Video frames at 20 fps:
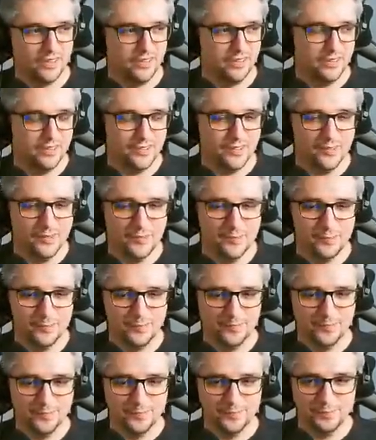
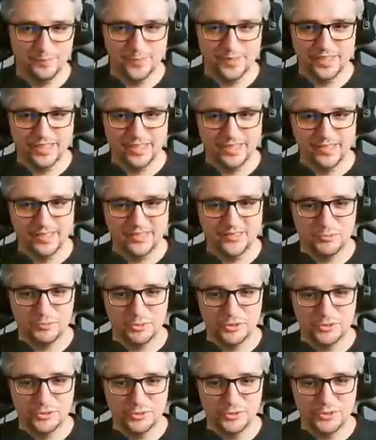Um, but yeah, as
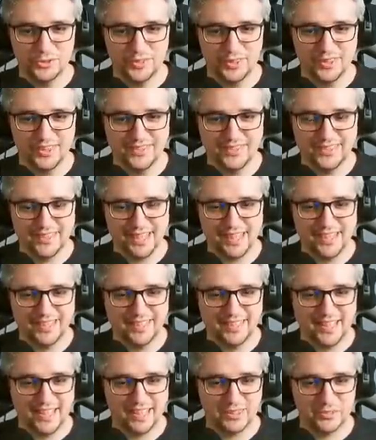per usual, he's
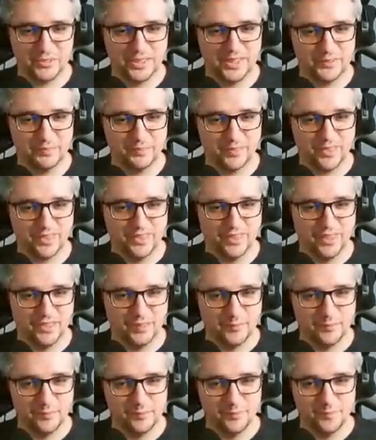kind of angry.
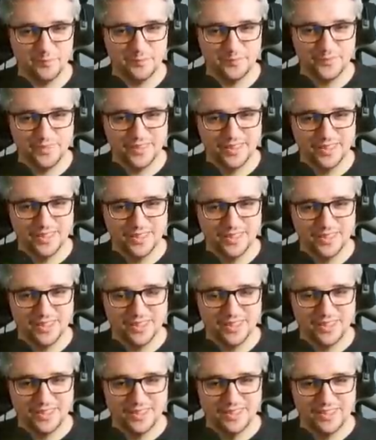Um,
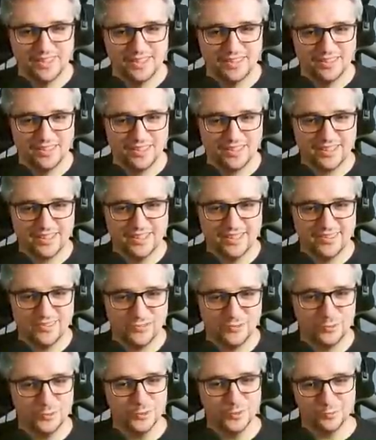like
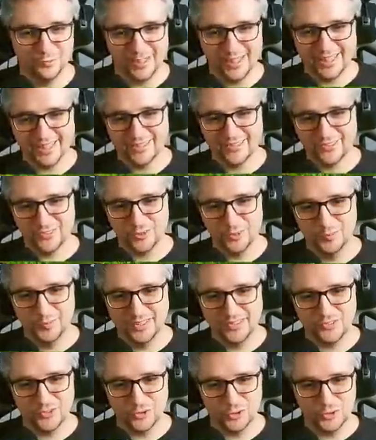his food packets come
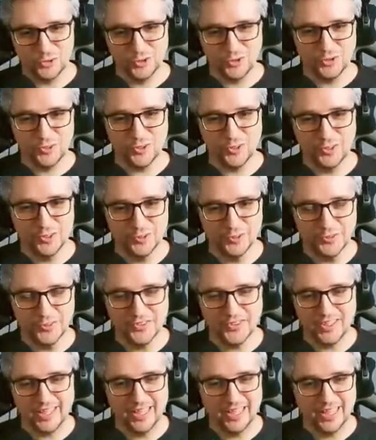in certain
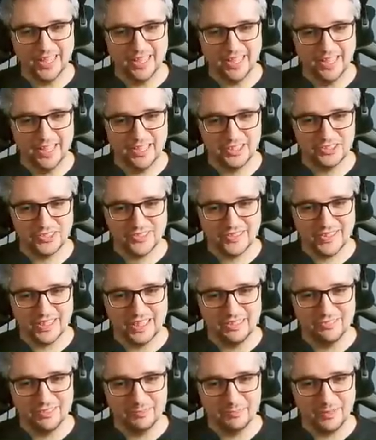colors, and I just
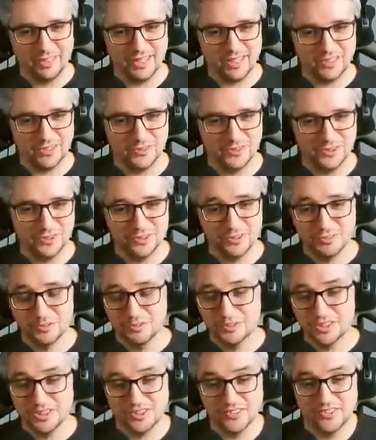gave him a color
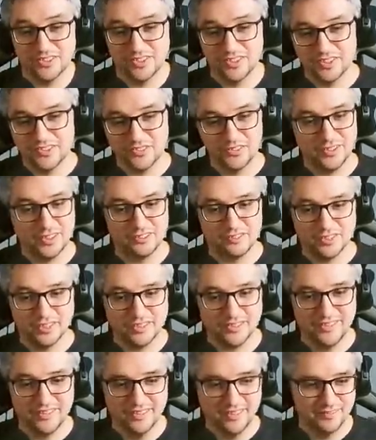which is not his
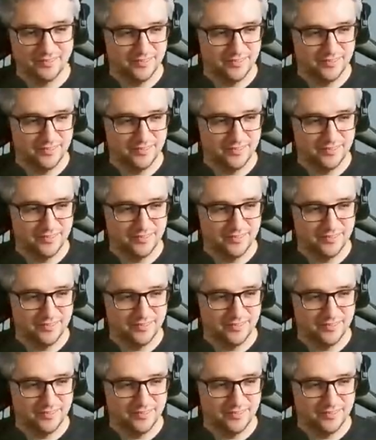favorite.